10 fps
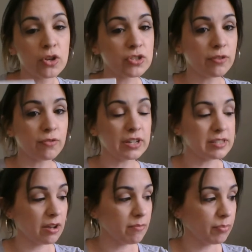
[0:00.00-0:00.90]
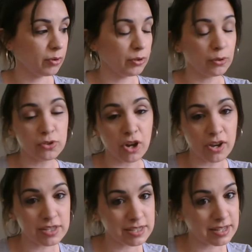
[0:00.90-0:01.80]
So for example, your
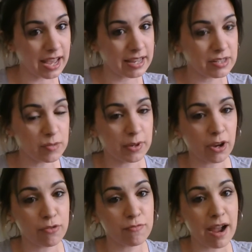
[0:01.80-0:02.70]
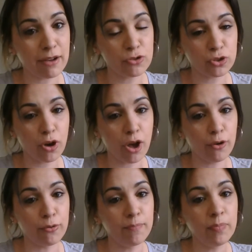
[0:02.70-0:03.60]
task today is to go round your
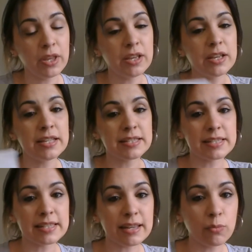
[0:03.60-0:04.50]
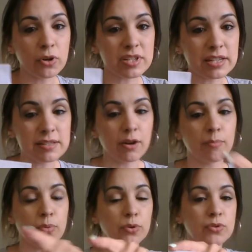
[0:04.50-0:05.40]
home to see what
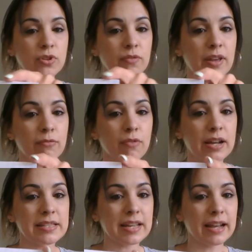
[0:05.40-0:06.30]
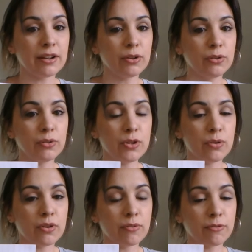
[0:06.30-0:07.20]
examples of a right angle you
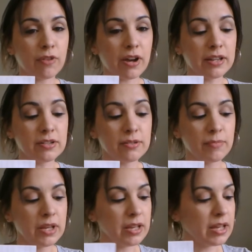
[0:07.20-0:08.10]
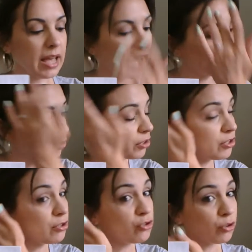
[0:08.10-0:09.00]
can find. And you're going to
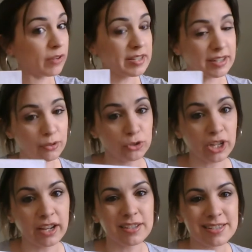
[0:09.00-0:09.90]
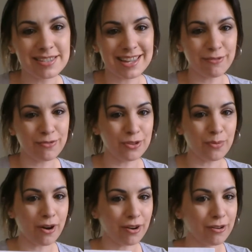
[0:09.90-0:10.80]
use your right angle checker to see if you
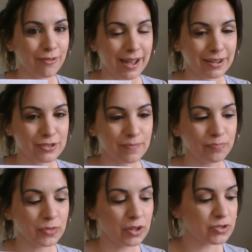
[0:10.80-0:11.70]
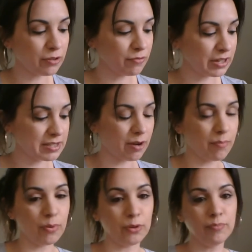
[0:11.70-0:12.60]
are correct. So for
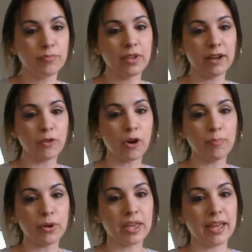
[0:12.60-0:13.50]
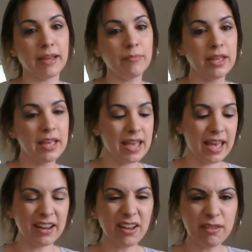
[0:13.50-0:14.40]
example, I've got a book here,
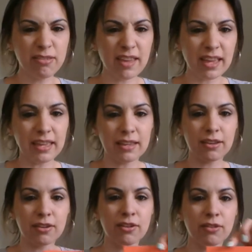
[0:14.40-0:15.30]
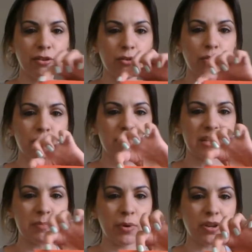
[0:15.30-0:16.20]
and I think the corner of
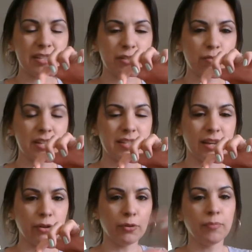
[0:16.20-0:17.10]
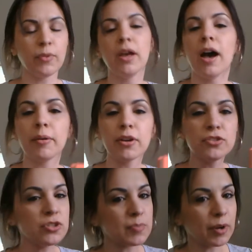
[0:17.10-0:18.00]
this book is a right angle. I'm going
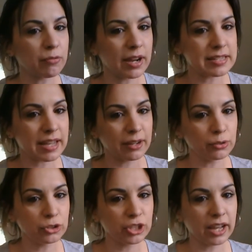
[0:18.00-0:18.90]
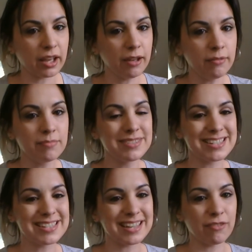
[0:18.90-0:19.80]
to use my right angle checker
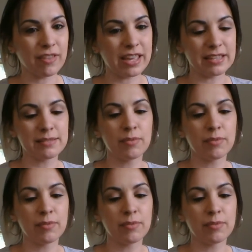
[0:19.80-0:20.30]
to see if it is.